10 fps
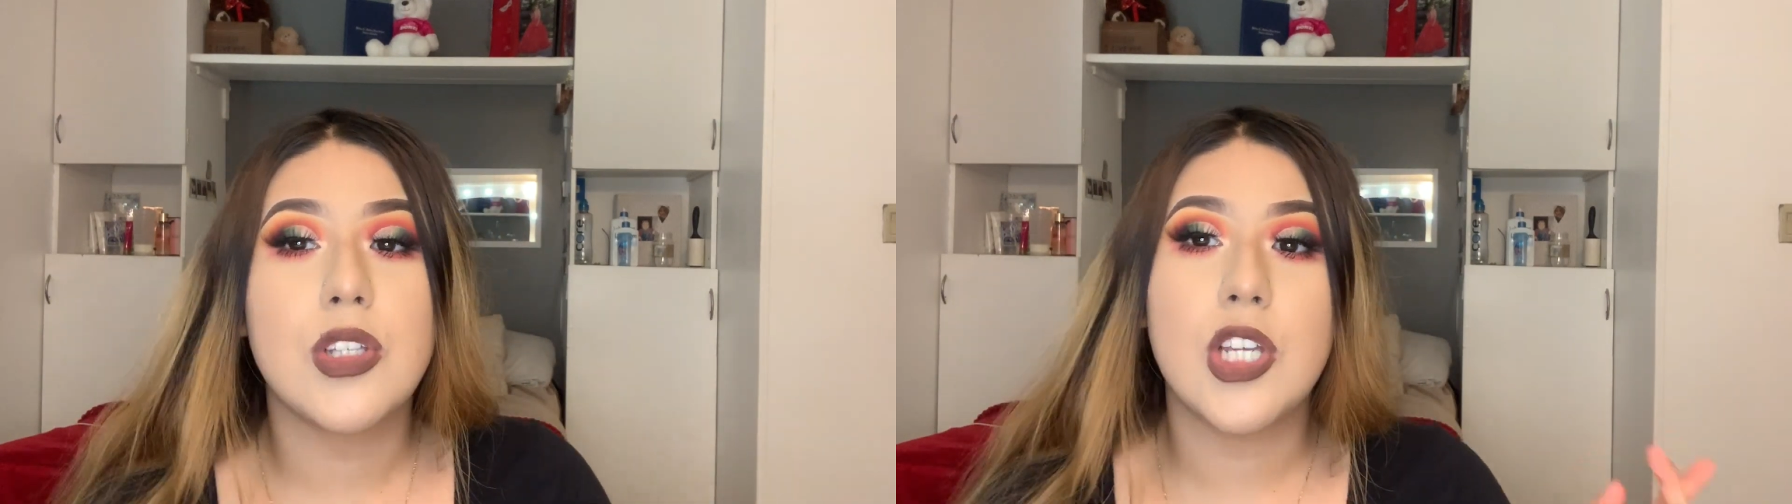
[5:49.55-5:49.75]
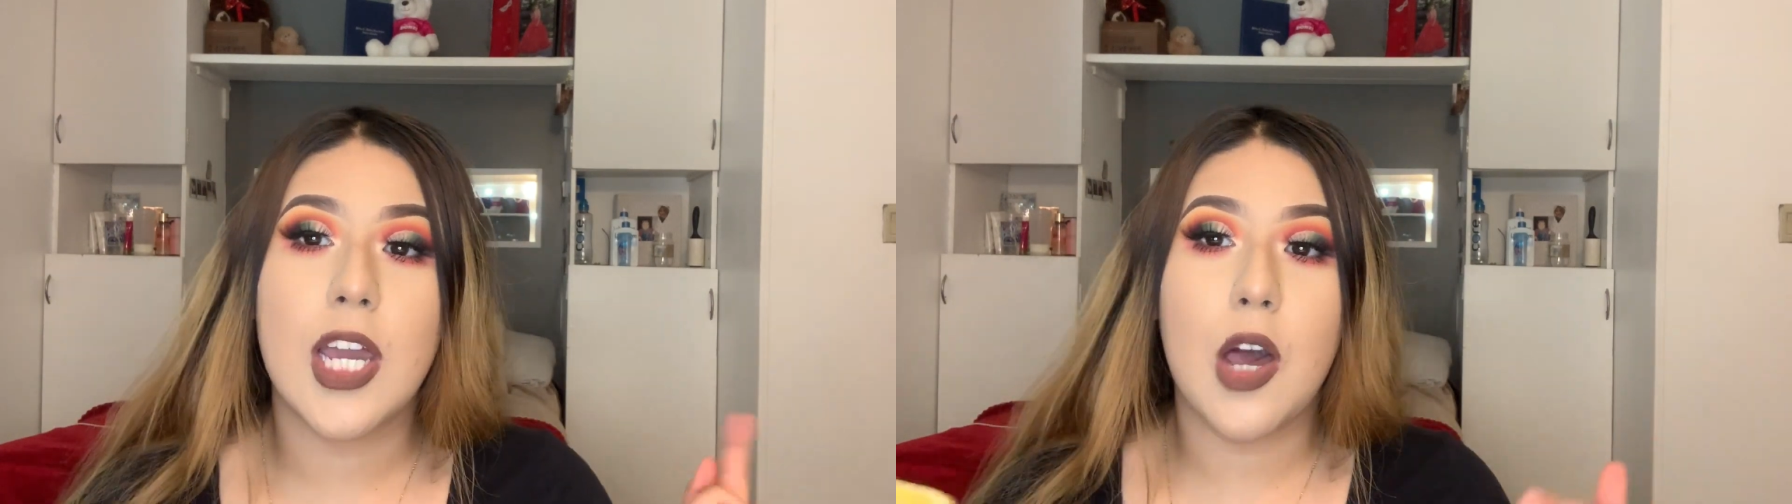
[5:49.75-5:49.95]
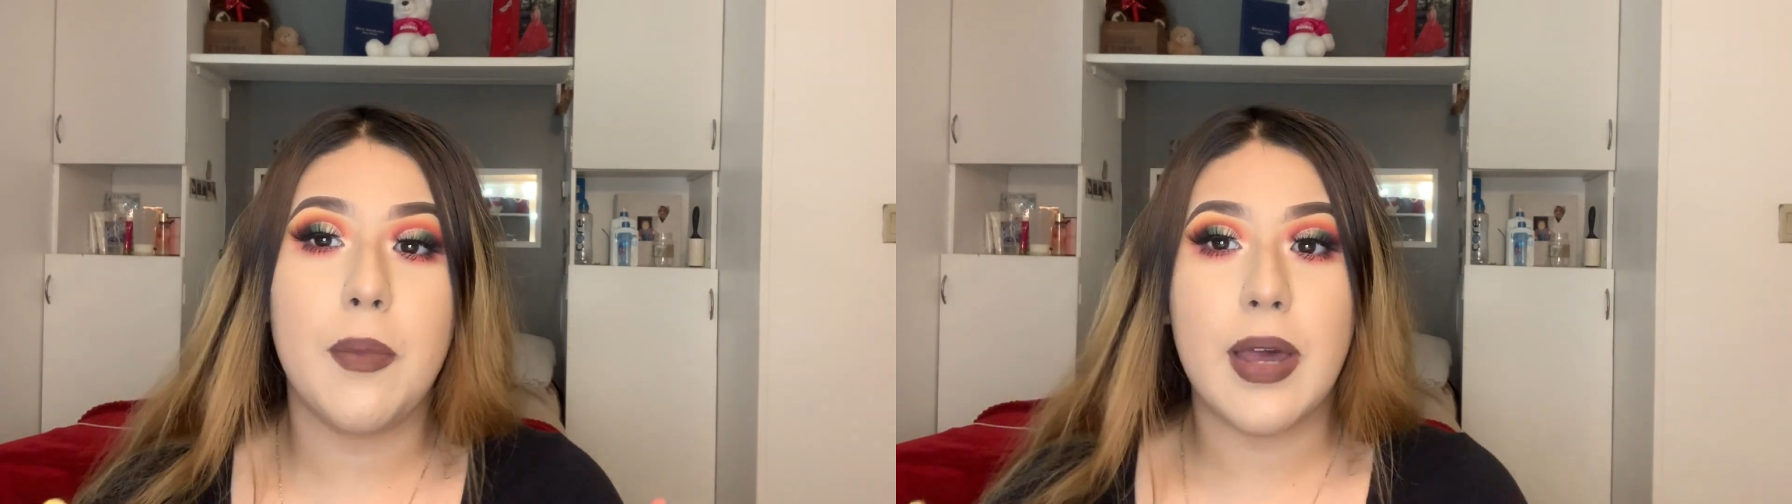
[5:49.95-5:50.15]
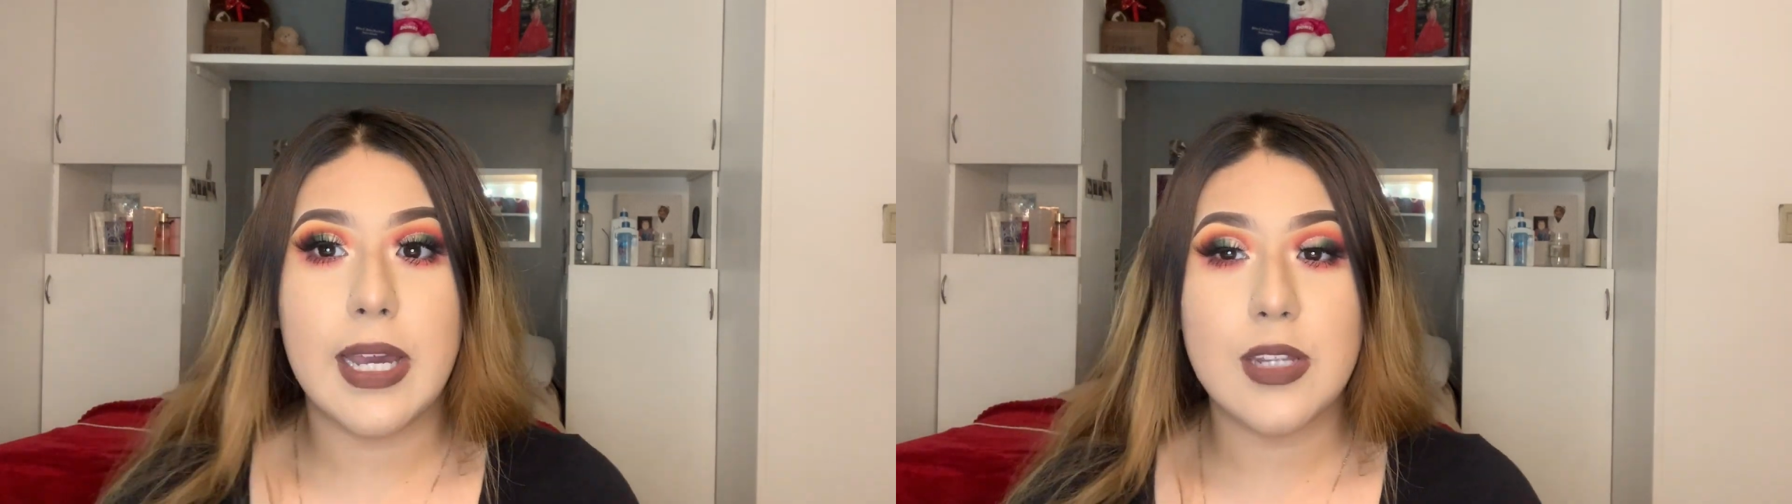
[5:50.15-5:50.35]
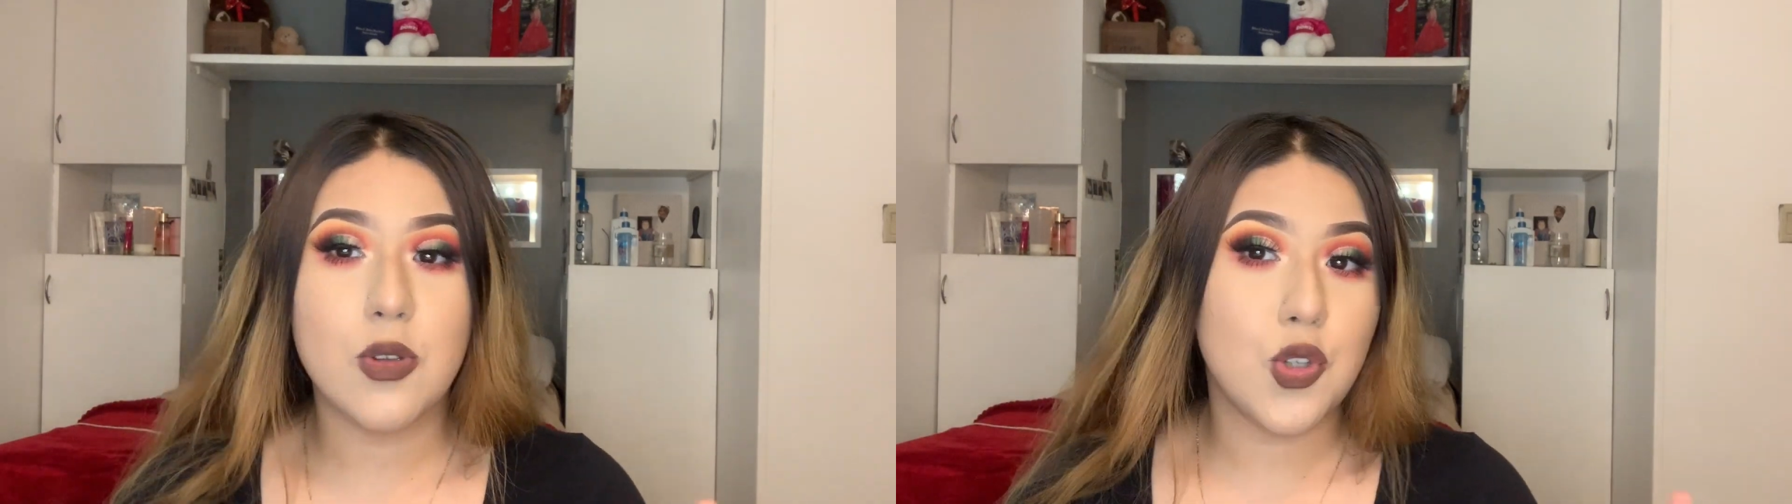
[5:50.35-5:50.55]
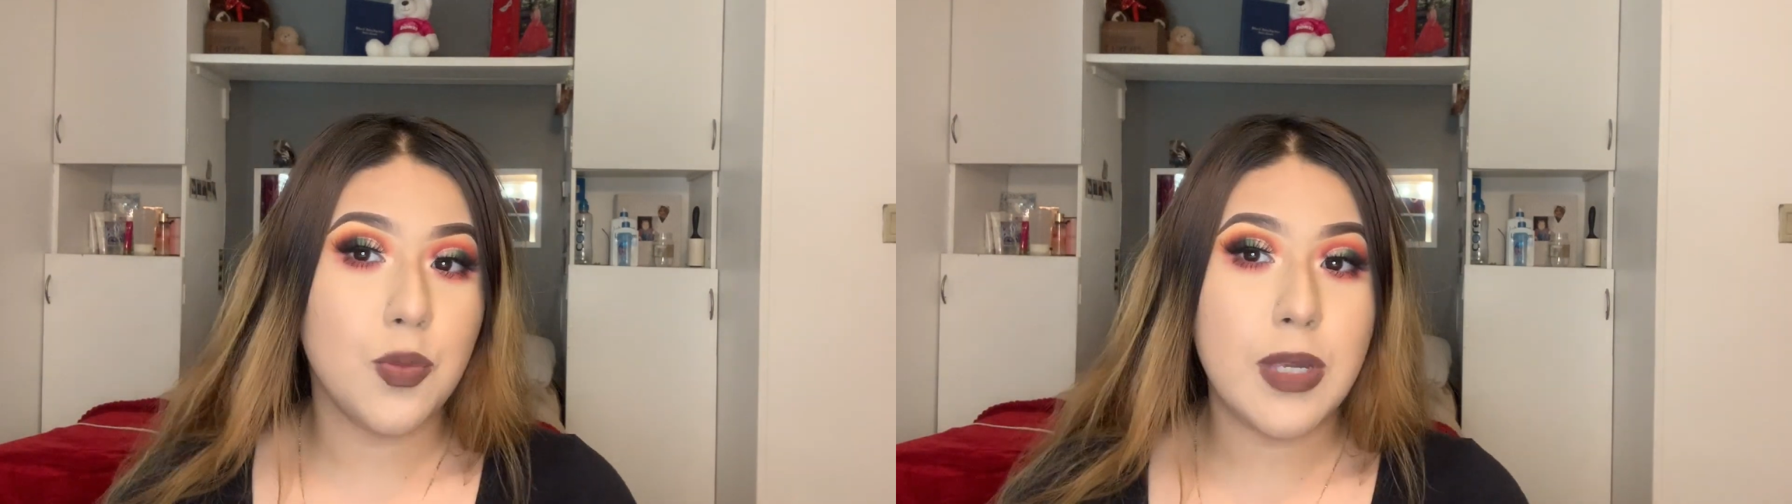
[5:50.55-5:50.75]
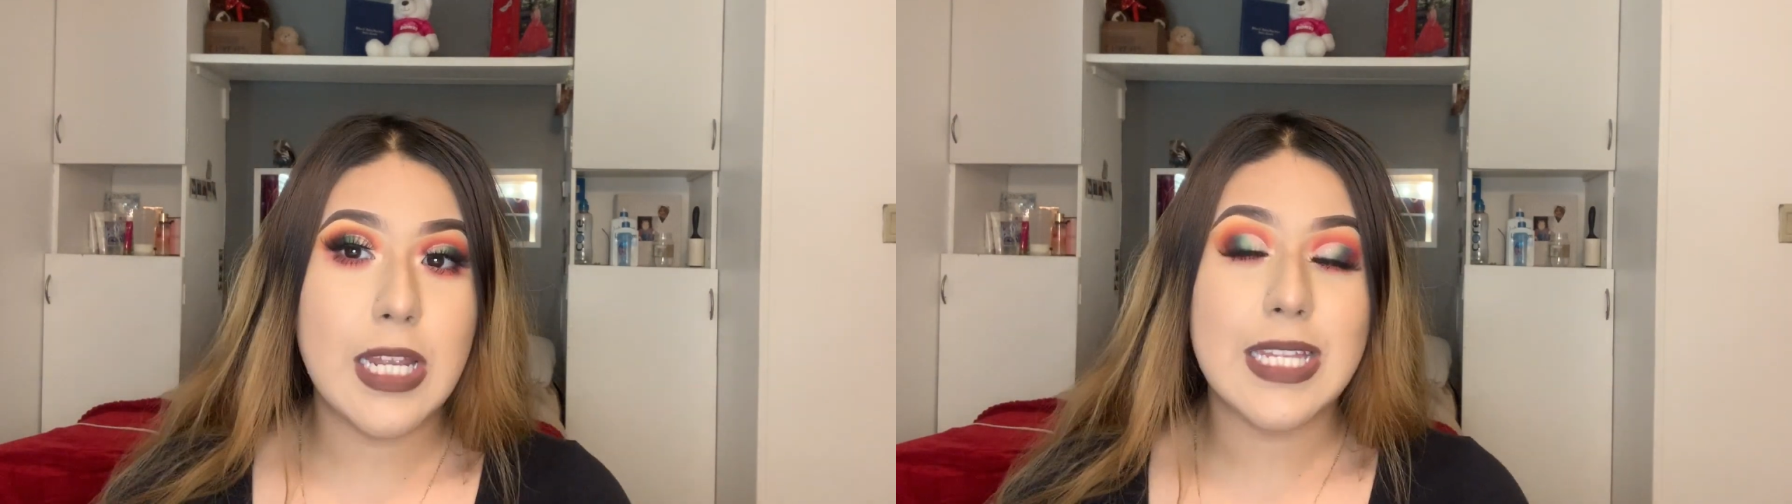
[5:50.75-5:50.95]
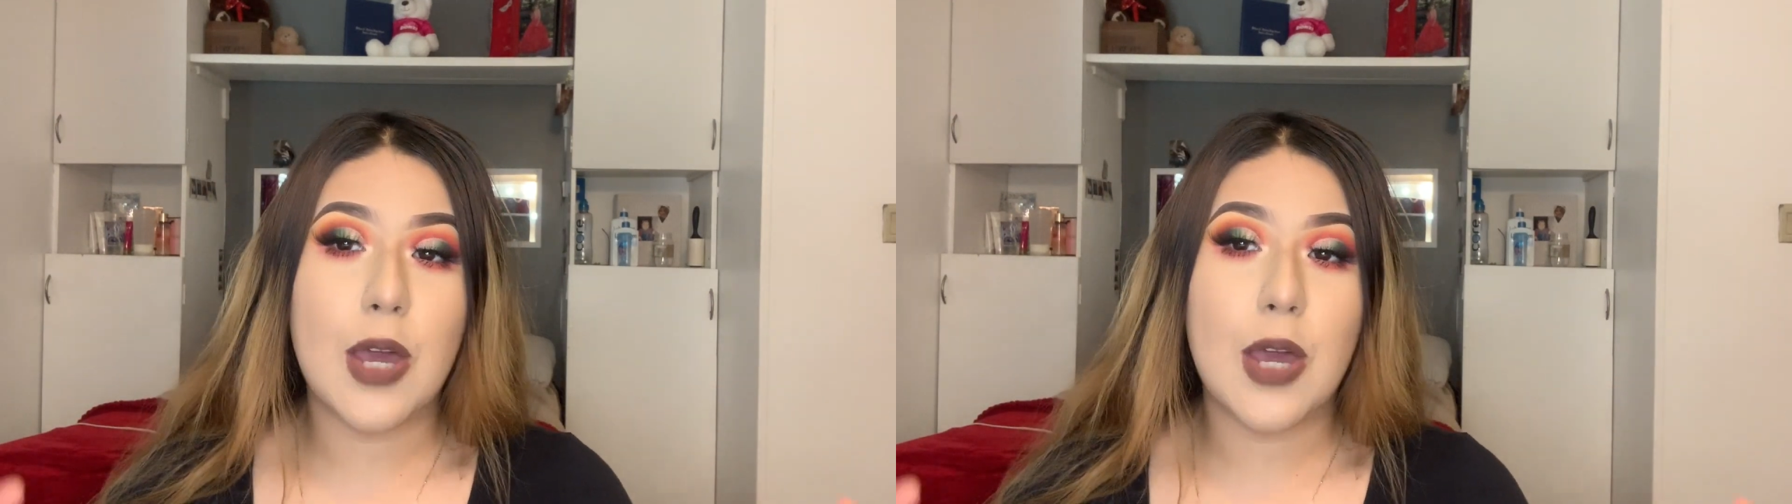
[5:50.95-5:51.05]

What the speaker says: check out my social medias.